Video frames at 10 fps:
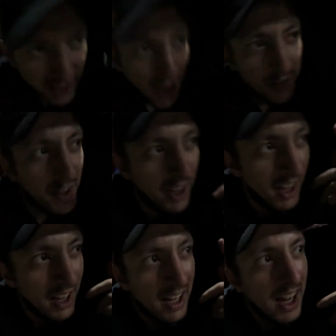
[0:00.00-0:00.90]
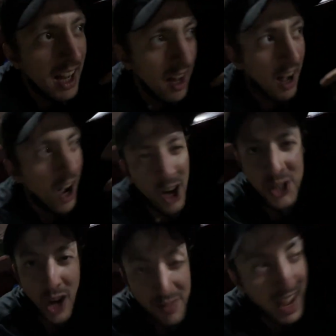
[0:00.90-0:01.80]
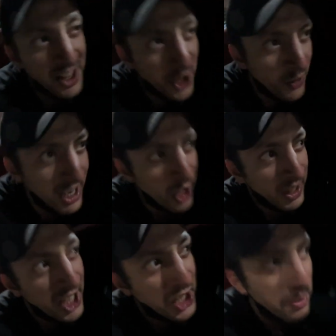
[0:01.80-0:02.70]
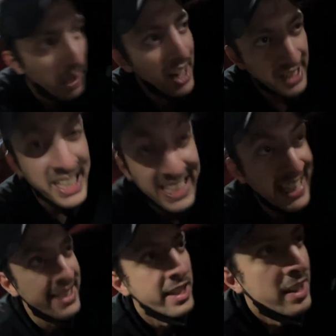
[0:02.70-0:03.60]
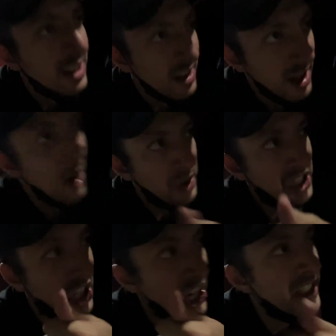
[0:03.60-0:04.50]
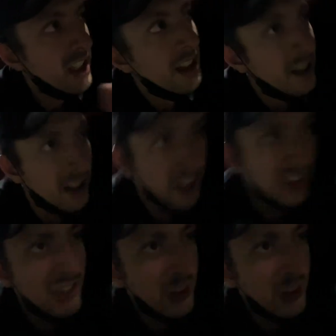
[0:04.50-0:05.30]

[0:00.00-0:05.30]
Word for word: about our driver had the right location in mind, and he did, which is good, because that's